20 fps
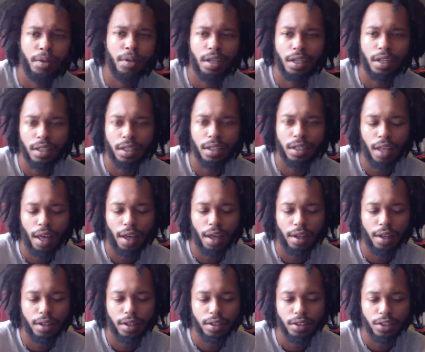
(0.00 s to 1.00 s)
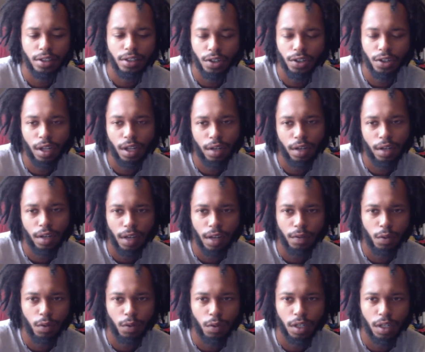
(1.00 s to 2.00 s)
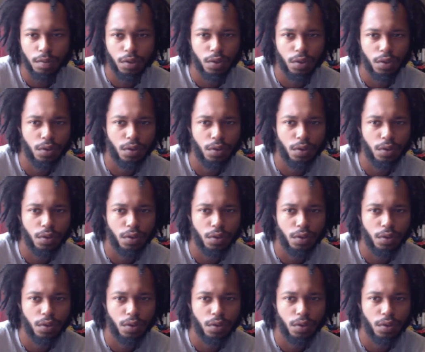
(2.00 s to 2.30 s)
And in that, your love life will come to you.